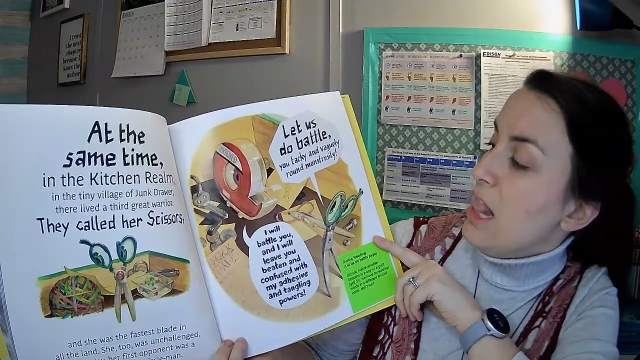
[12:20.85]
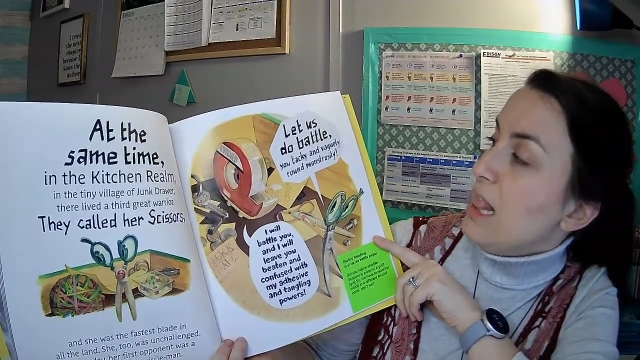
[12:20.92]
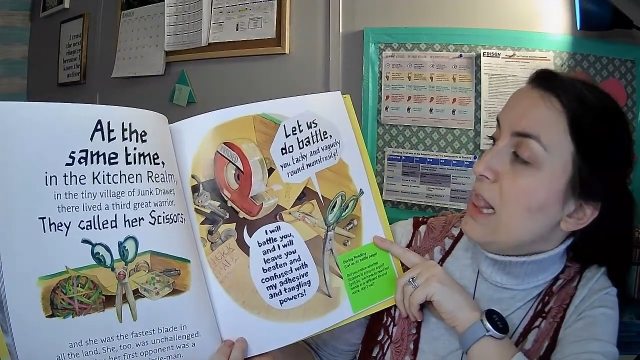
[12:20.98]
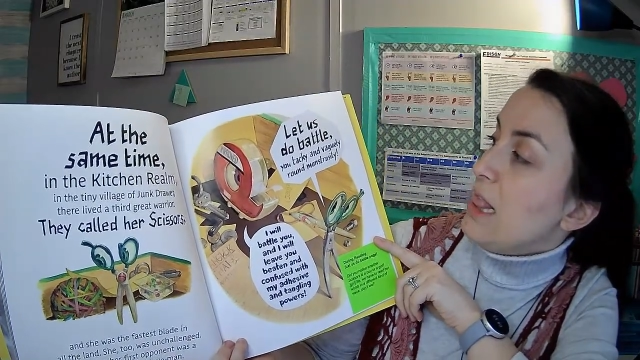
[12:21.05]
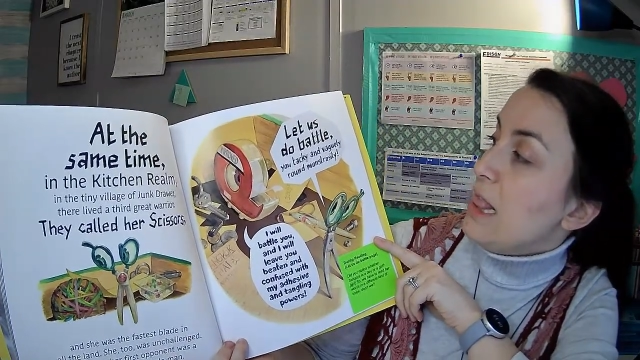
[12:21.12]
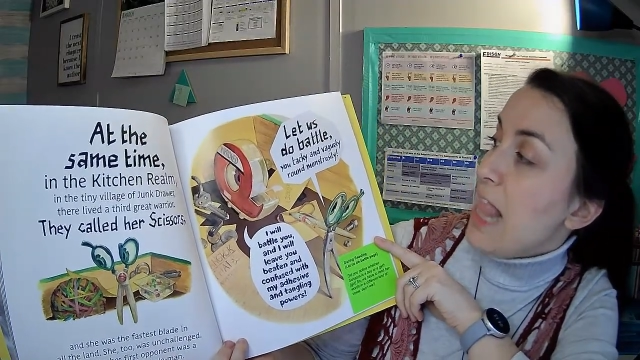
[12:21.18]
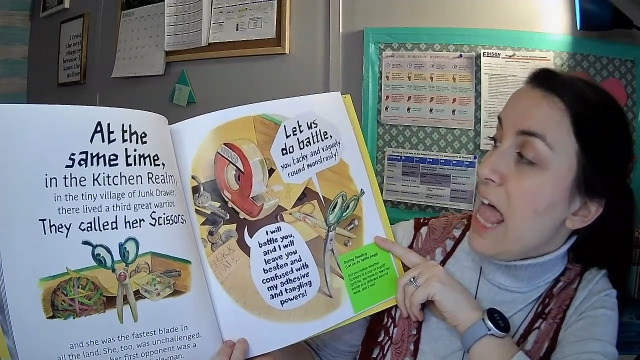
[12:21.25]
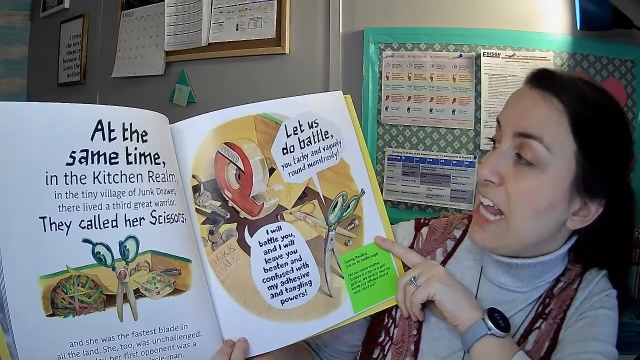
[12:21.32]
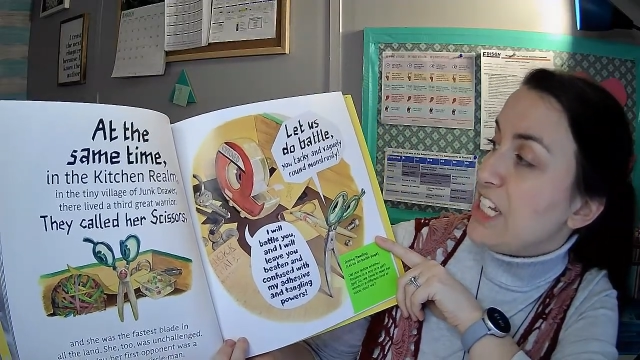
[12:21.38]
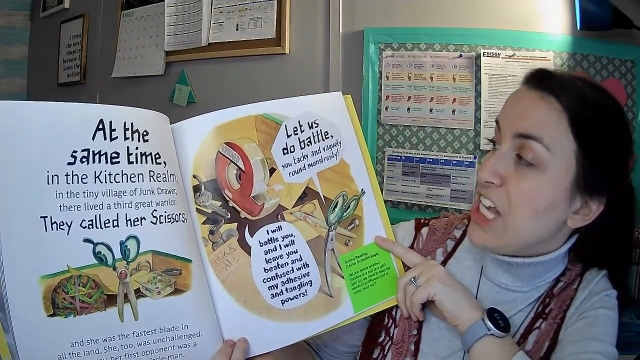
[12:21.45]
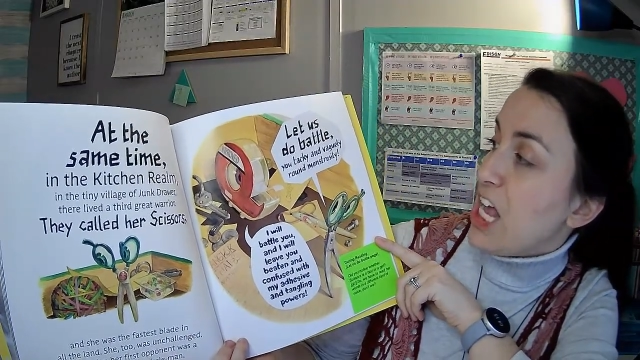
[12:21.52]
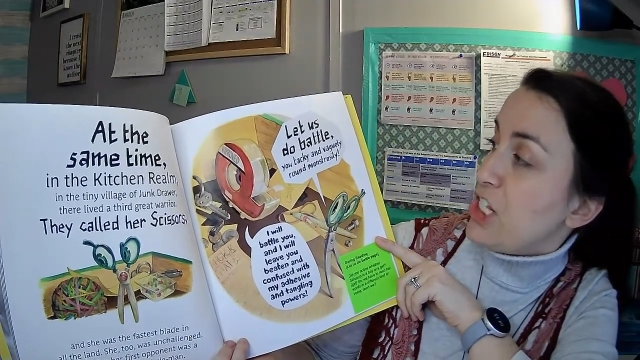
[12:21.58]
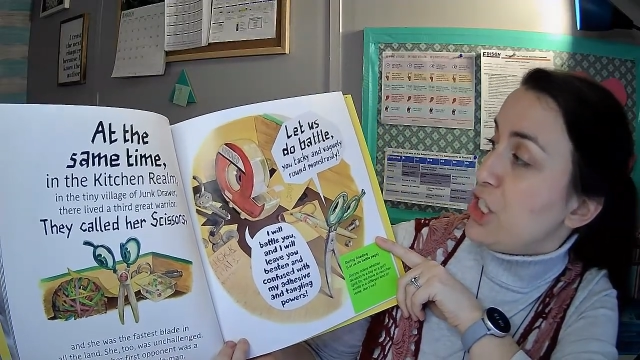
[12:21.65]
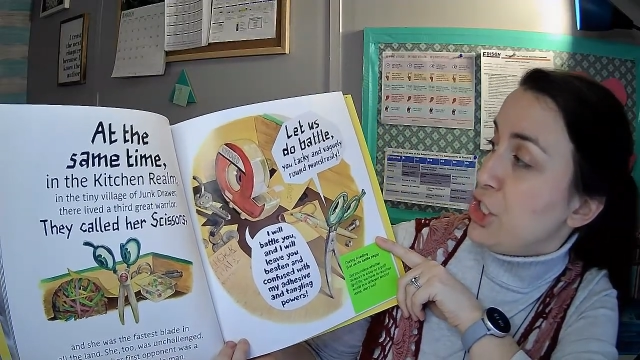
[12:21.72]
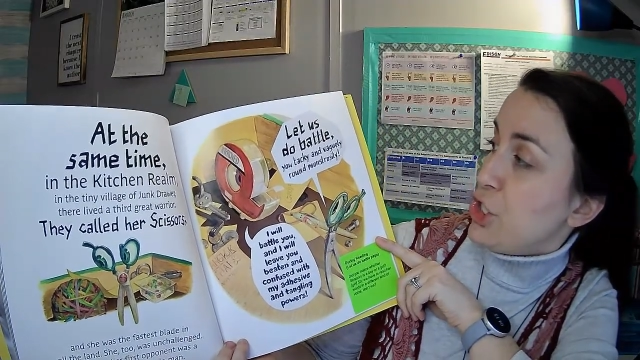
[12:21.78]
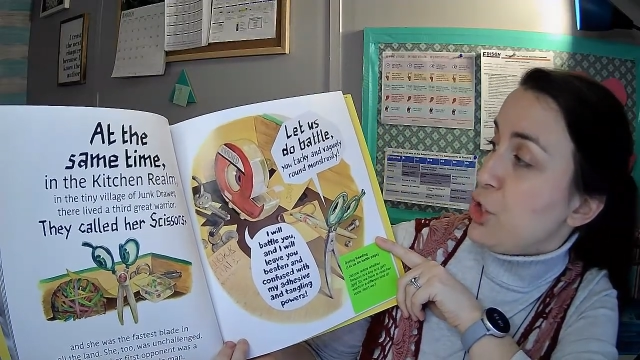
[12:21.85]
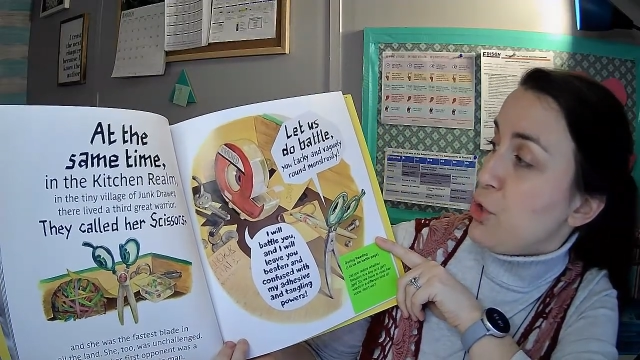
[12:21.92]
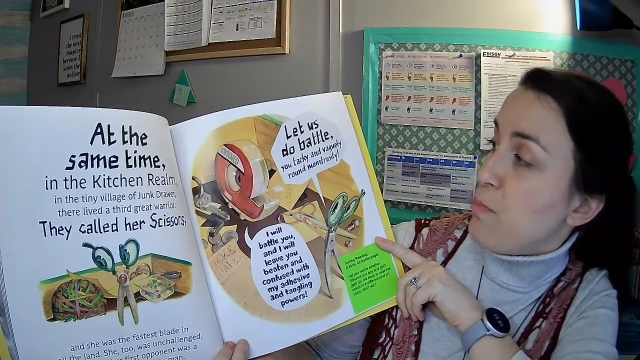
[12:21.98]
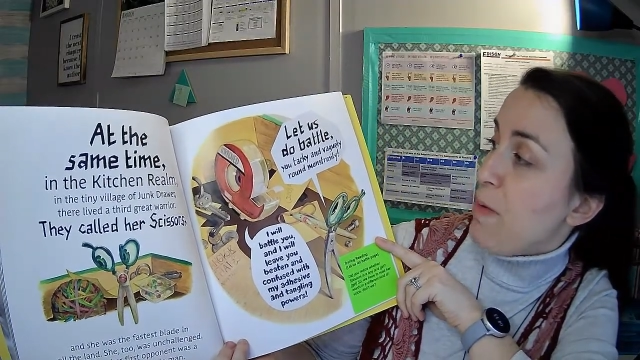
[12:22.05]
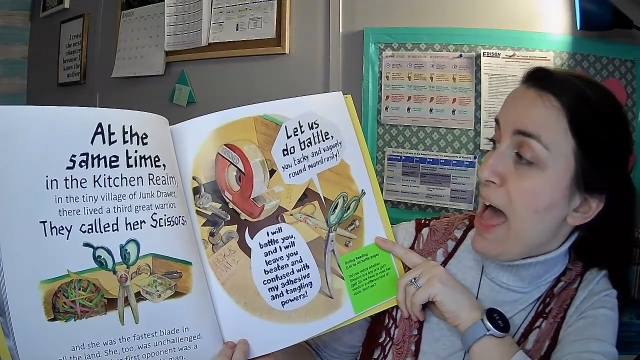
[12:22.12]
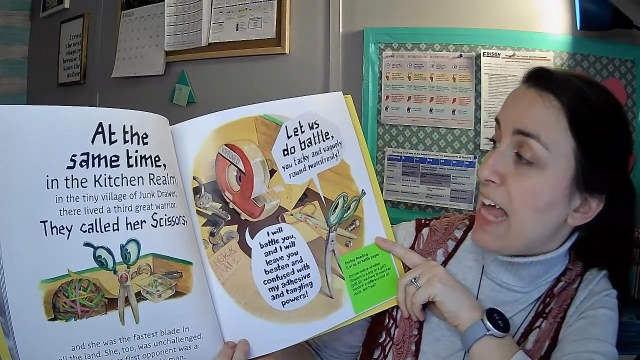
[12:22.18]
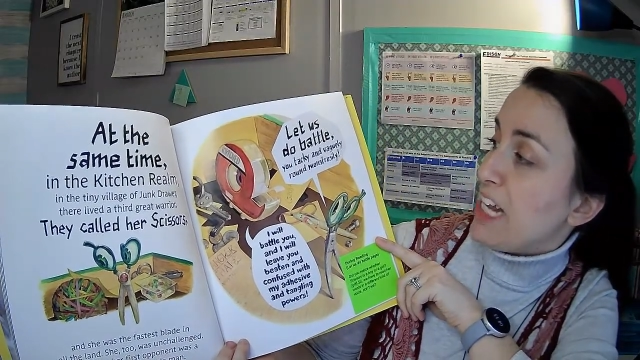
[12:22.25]
"Let us do
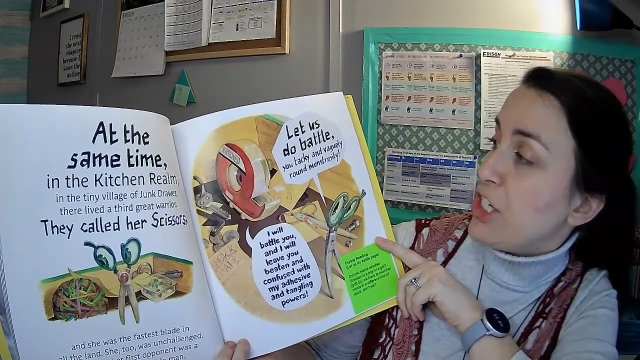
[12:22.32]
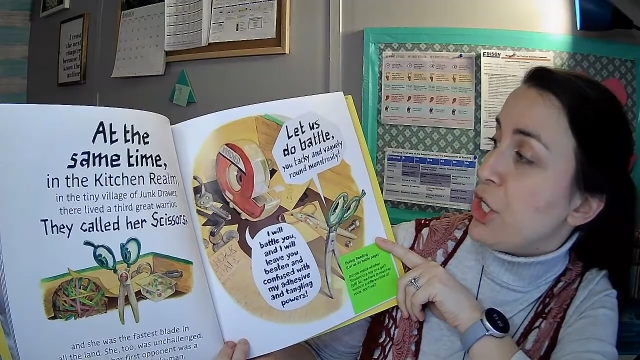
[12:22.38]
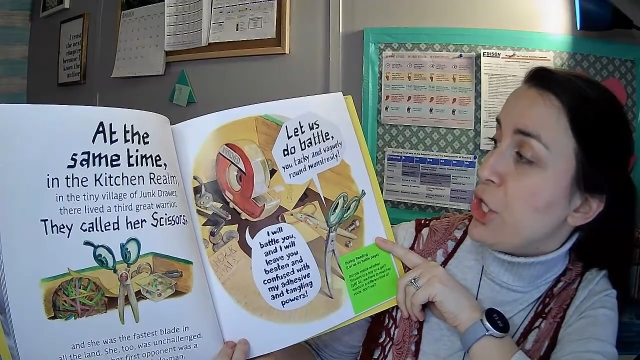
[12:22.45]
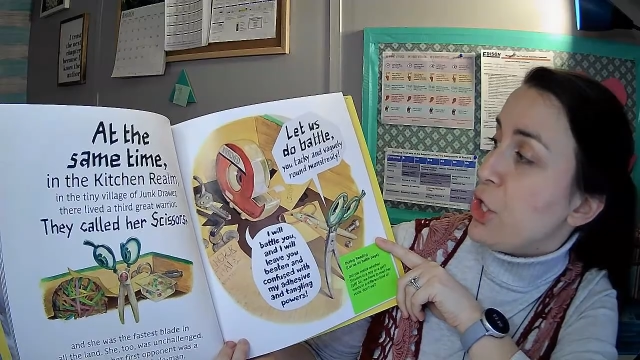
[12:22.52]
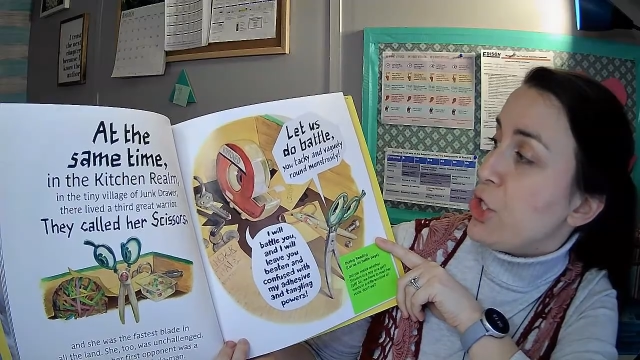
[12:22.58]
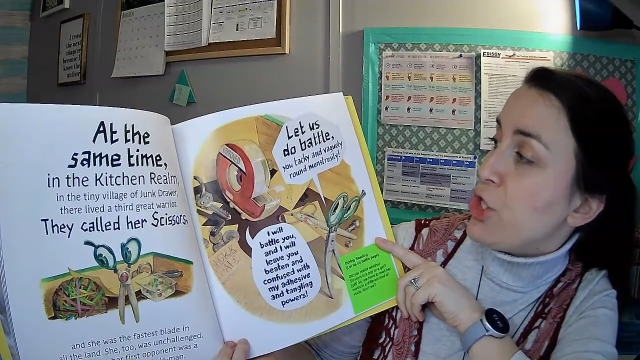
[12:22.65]
battle,